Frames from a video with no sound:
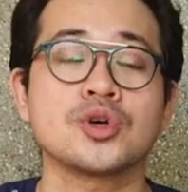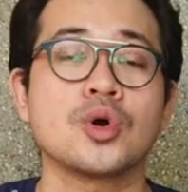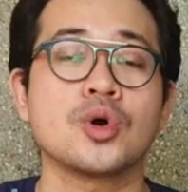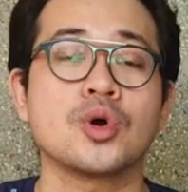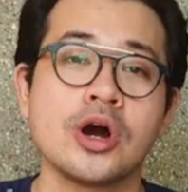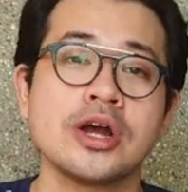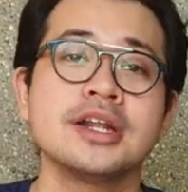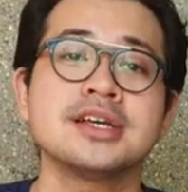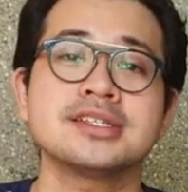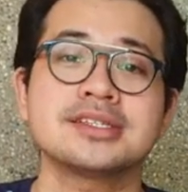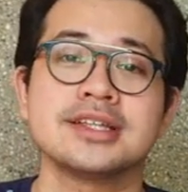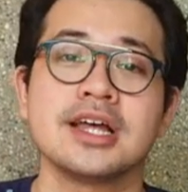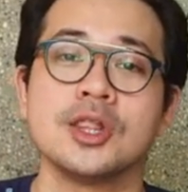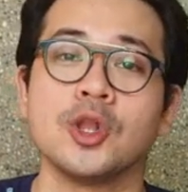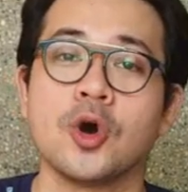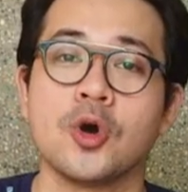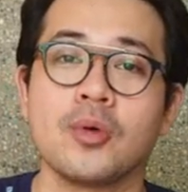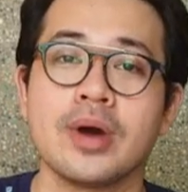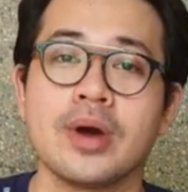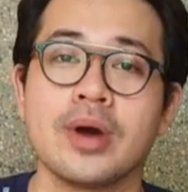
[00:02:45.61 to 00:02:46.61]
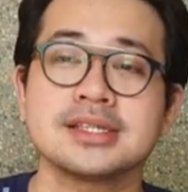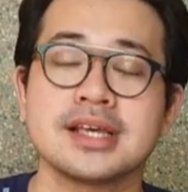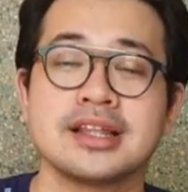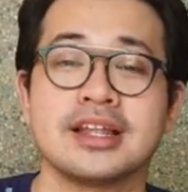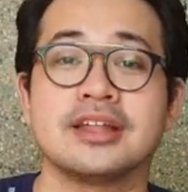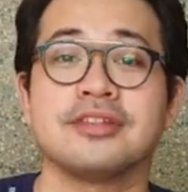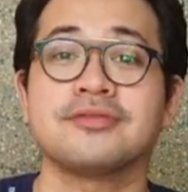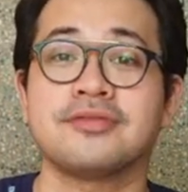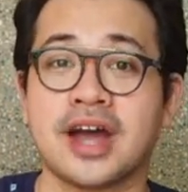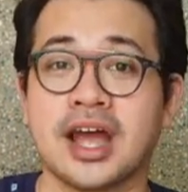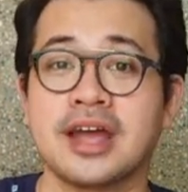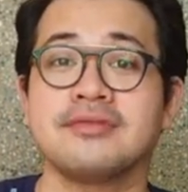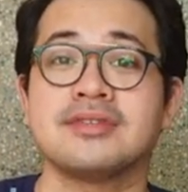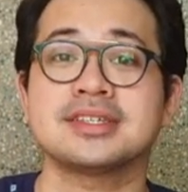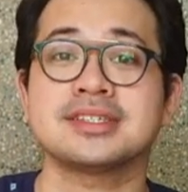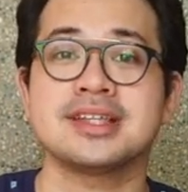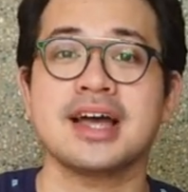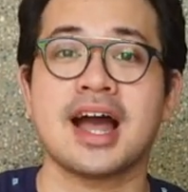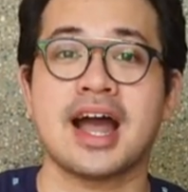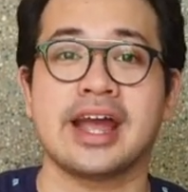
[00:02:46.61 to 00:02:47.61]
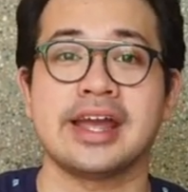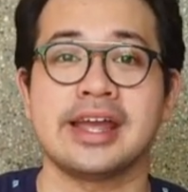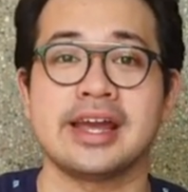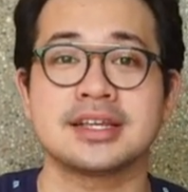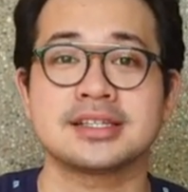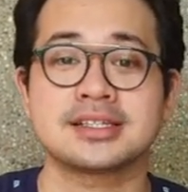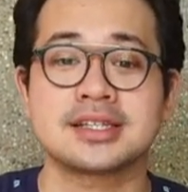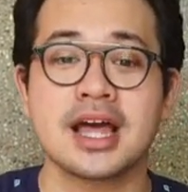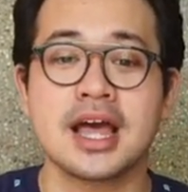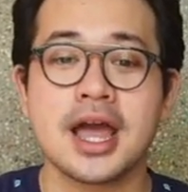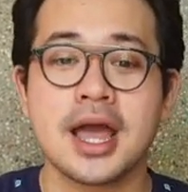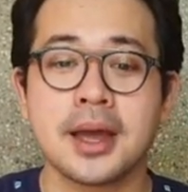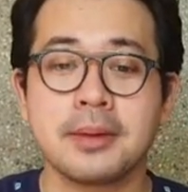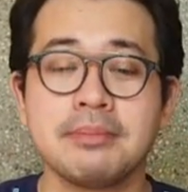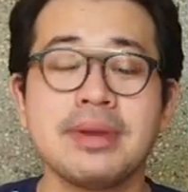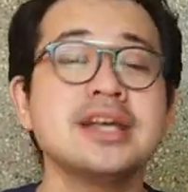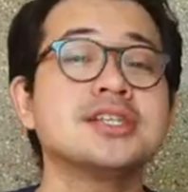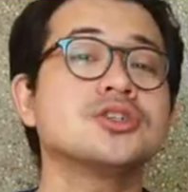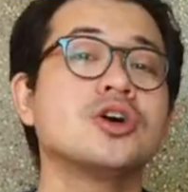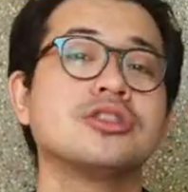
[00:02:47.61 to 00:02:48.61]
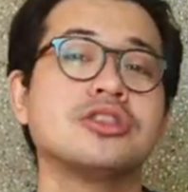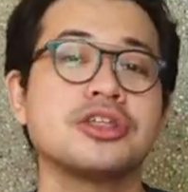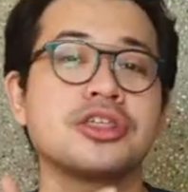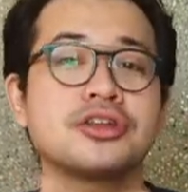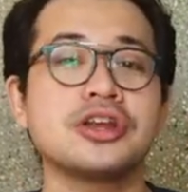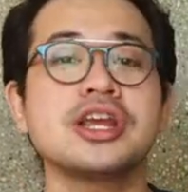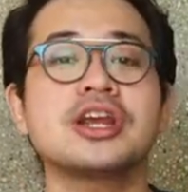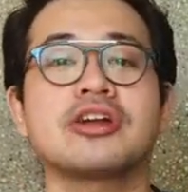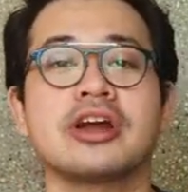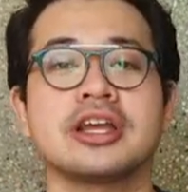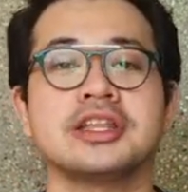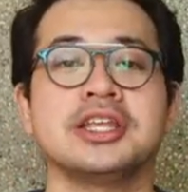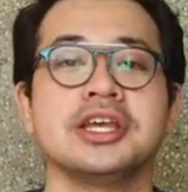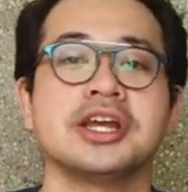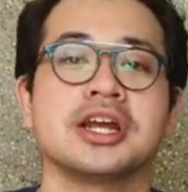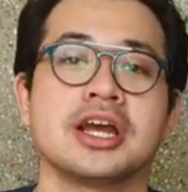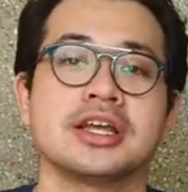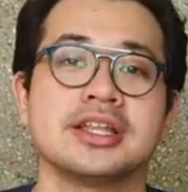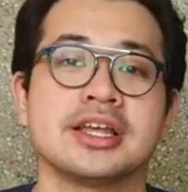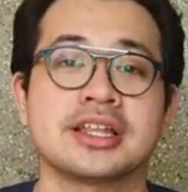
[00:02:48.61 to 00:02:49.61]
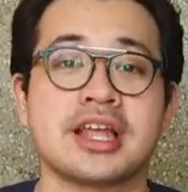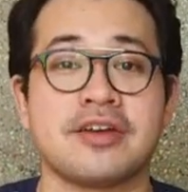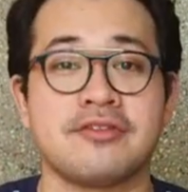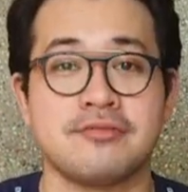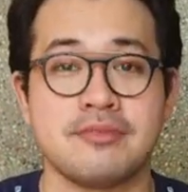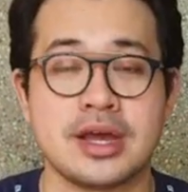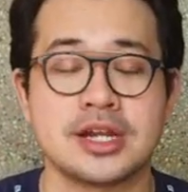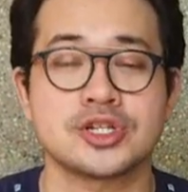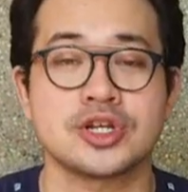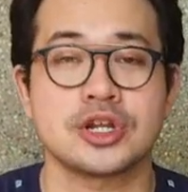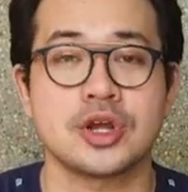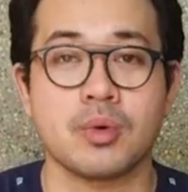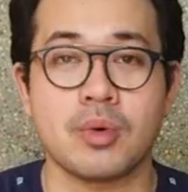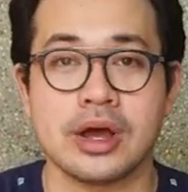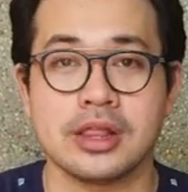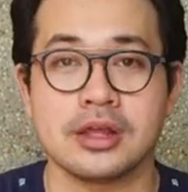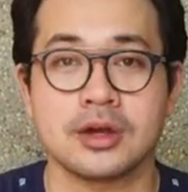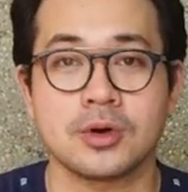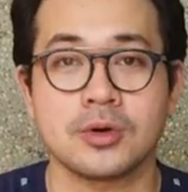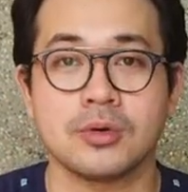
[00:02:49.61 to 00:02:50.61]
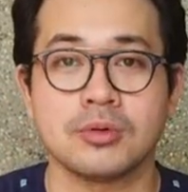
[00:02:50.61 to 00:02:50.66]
So, 1 is the lowest and then 5 is the highest based on the 3 criteria that I've mentioned above.